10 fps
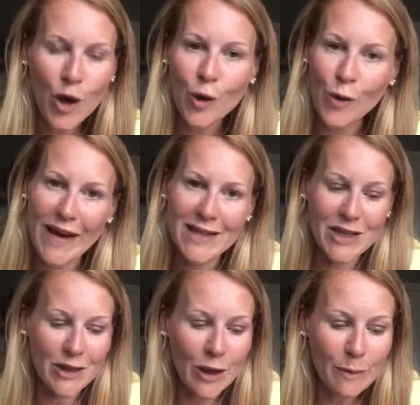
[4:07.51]

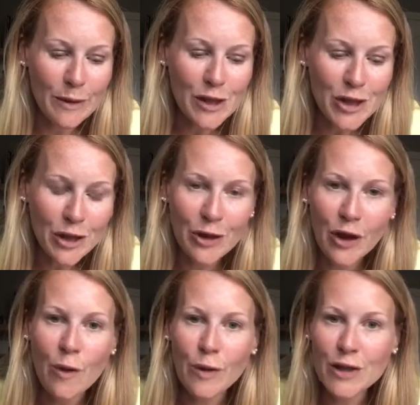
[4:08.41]
Question number 2
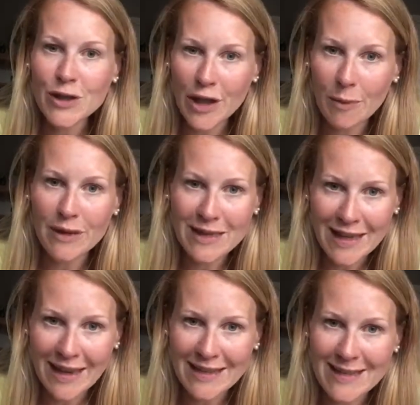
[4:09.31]
was double
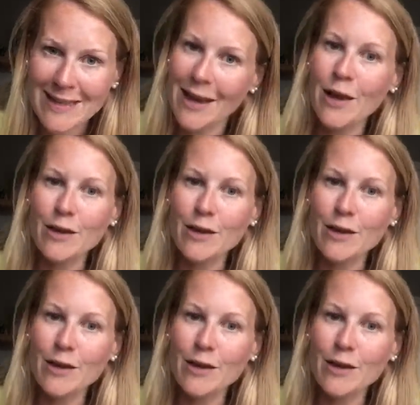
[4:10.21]
6.